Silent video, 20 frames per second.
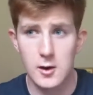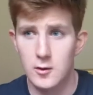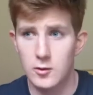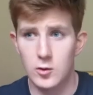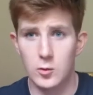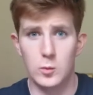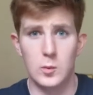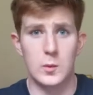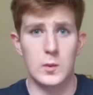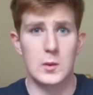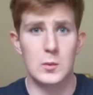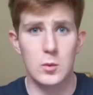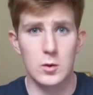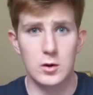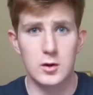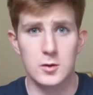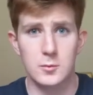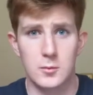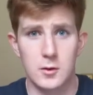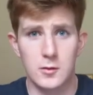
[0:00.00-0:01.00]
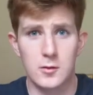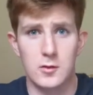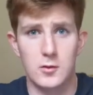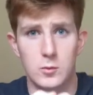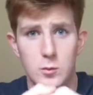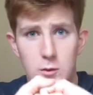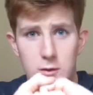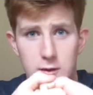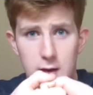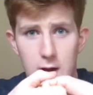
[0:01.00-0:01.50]
So when we work a muscle,
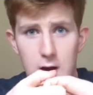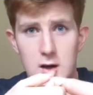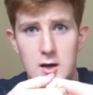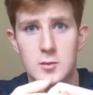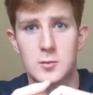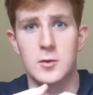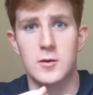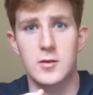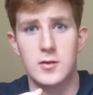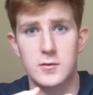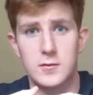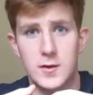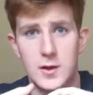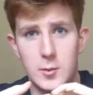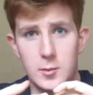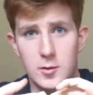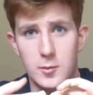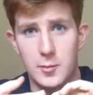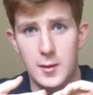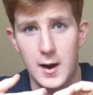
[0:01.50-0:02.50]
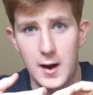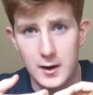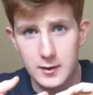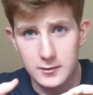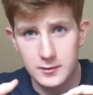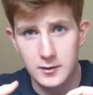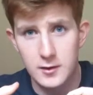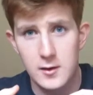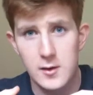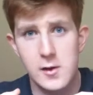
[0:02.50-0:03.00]
we tear the muscle fibers
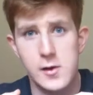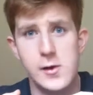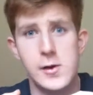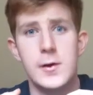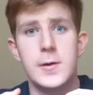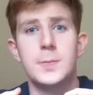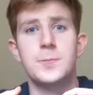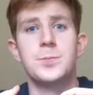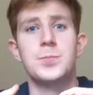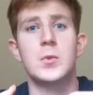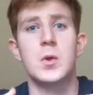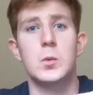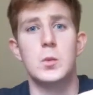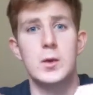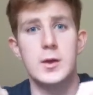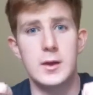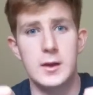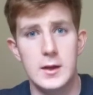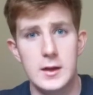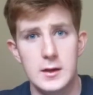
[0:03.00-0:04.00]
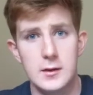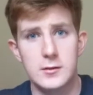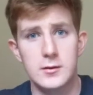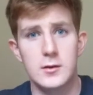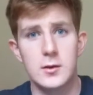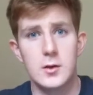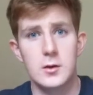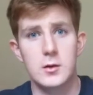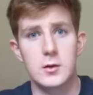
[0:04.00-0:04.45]
apart, we eat,